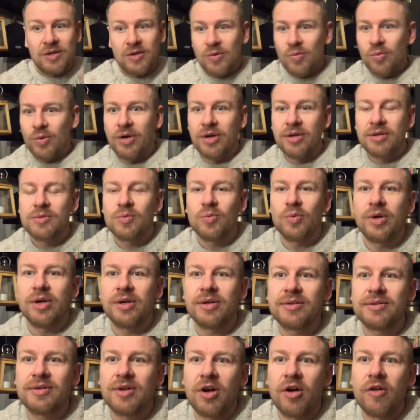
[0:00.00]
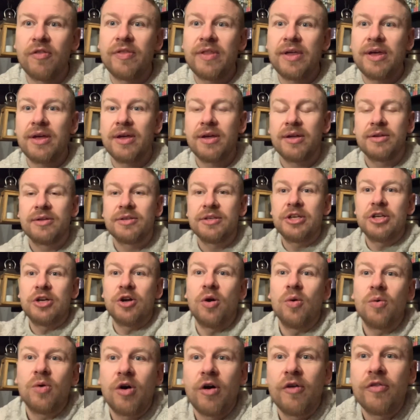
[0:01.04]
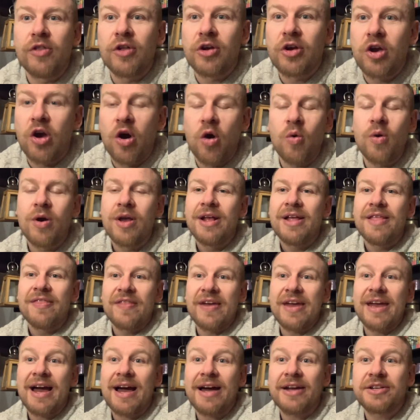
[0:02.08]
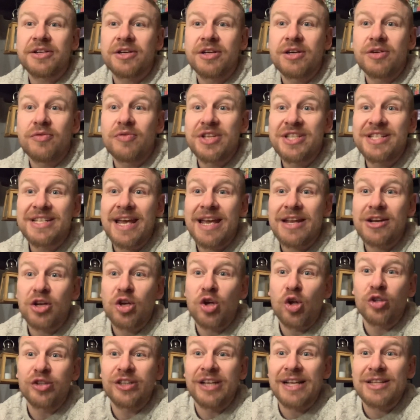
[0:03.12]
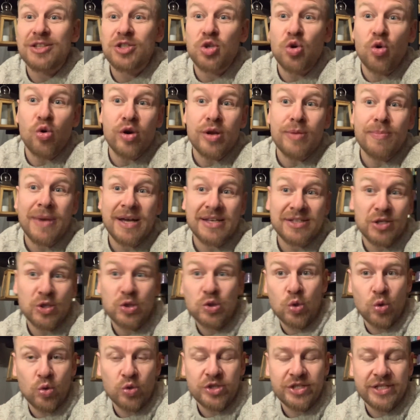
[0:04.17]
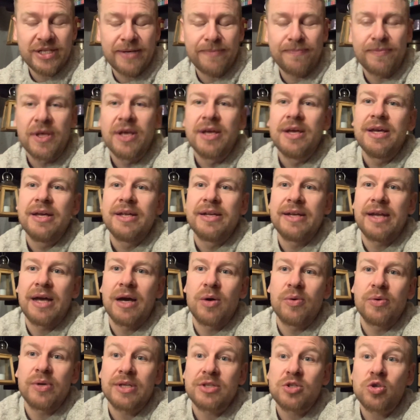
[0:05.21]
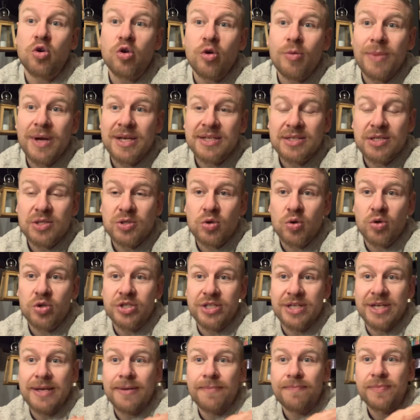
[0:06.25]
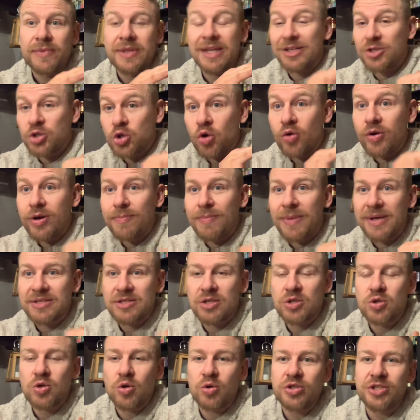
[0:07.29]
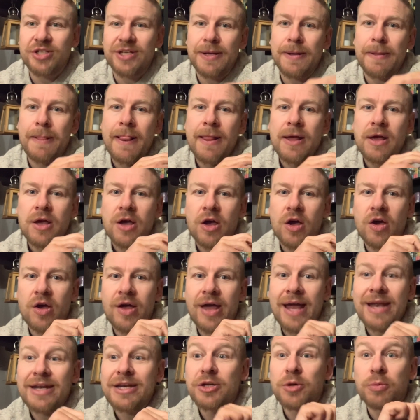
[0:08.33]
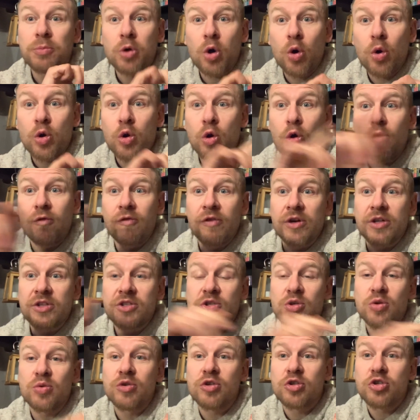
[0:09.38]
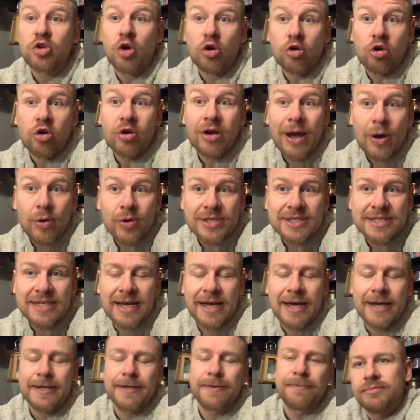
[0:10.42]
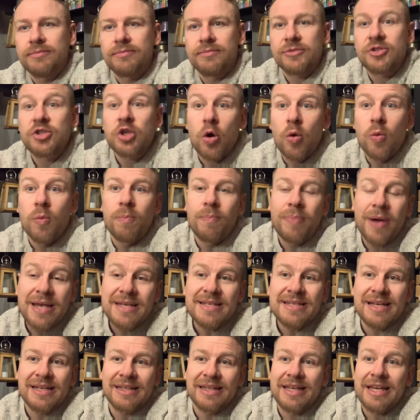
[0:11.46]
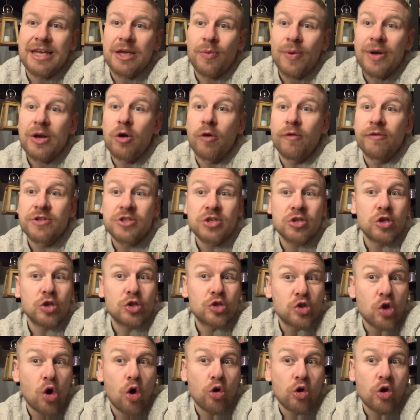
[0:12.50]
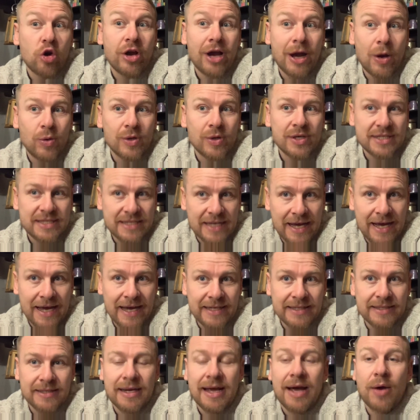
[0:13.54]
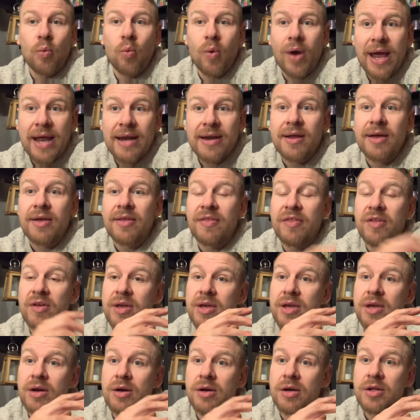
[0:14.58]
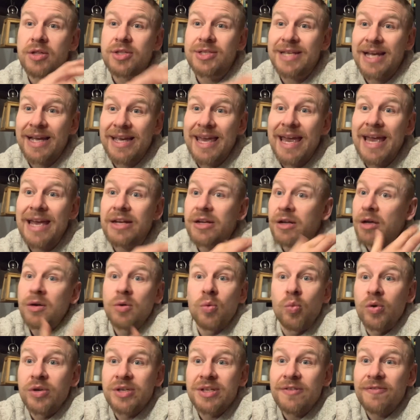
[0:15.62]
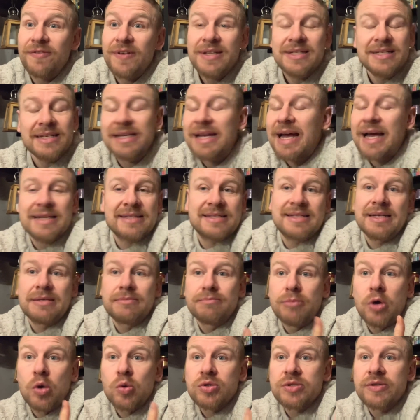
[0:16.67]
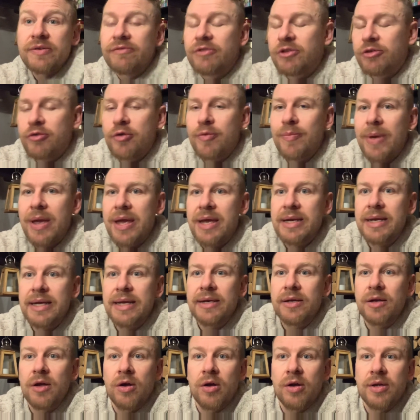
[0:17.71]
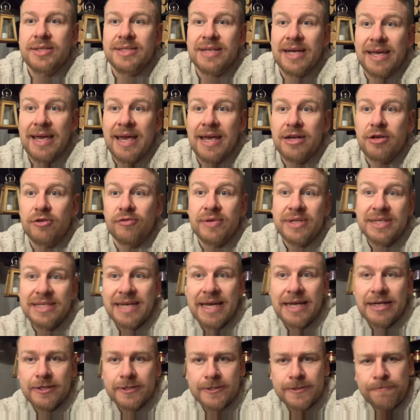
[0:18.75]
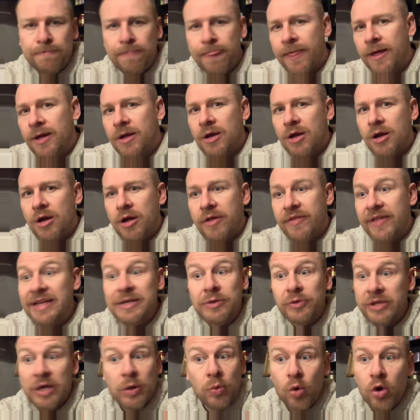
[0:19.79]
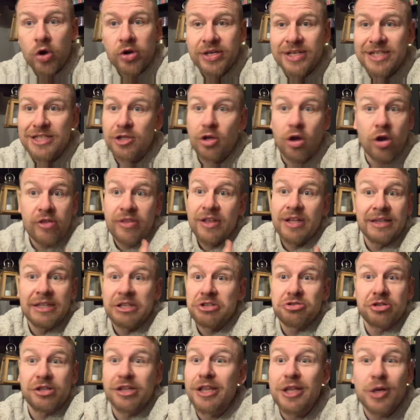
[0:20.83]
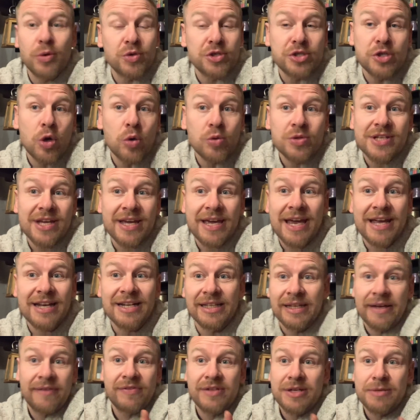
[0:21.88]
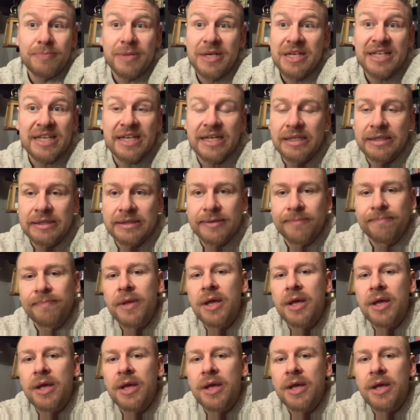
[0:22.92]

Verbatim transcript: were were on the you know on the go, they had a retainer called Natori Masatoshi. Now Natori Masatoshi, Natori Masatoshi uh, ended up going over to the Tokugawa side. So basically, he went over to the Tokugawa side when the uh, Takeda were defeated, as did most of the remaining uh, Takeda retainers. Uh, they they weren't disloyal. They literally there was no Takeda left. They'd been killed.